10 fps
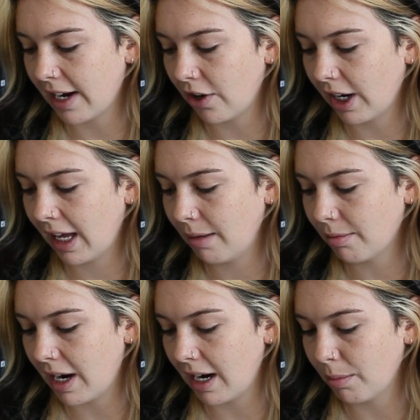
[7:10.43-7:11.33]
I gotta keep
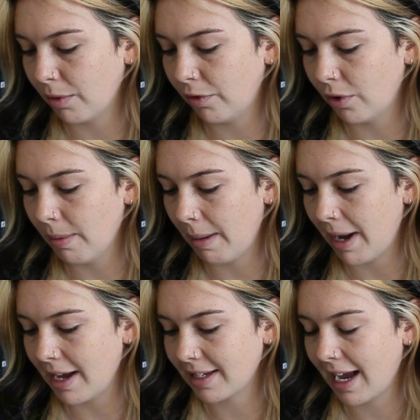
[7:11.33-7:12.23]
running before my
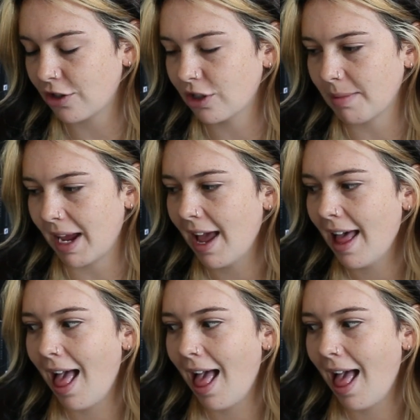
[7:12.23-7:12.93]
past catches me.